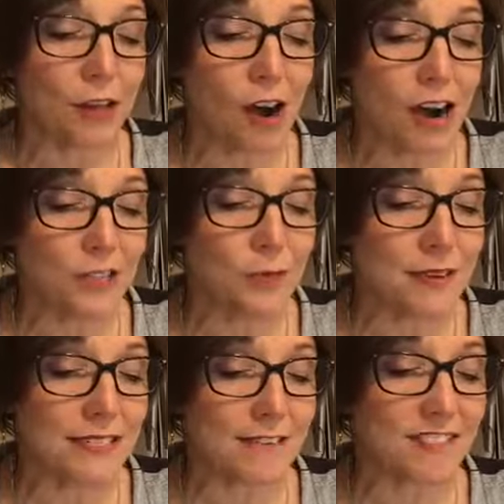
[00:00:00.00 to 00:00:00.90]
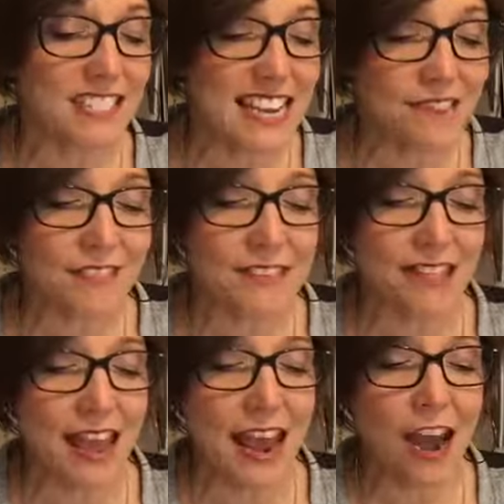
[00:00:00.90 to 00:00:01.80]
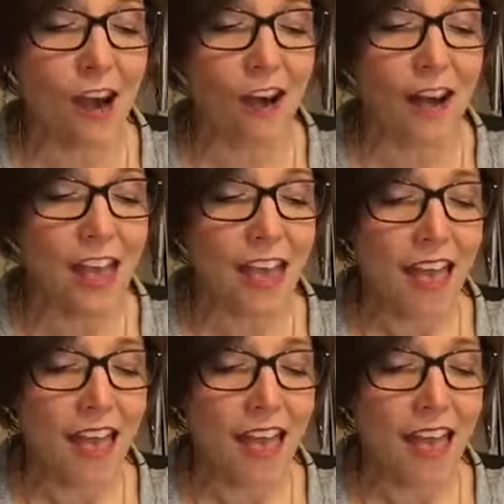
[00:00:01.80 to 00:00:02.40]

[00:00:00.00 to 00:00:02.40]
The guards must have sniffed the air